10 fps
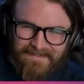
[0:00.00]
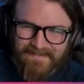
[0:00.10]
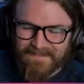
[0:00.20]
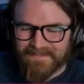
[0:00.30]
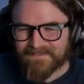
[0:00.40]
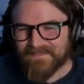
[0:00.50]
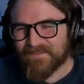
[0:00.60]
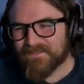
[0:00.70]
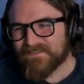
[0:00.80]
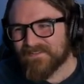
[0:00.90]
He is
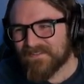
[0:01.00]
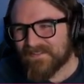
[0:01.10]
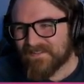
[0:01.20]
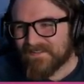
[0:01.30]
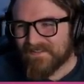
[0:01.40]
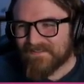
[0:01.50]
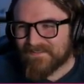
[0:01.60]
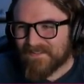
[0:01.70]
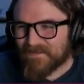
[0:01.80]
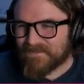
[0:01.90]
allowed to. He is
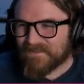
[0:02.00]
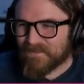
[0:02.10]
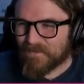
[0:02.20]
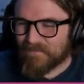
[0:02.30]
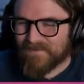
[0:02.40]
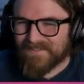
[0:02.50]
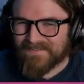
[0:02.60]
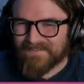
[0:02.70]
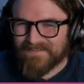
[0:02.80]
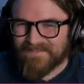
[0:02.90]
allowed to say the word
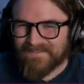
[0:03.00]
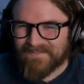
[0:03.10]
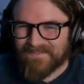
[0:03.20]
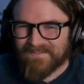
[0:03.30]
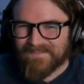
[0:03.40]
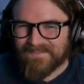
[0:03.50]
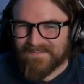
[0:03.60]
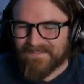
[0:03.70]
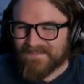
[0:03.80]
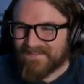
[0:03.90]
bandit. I
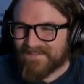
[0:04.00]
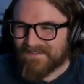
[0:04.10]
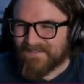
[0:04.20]
think he thinks. So.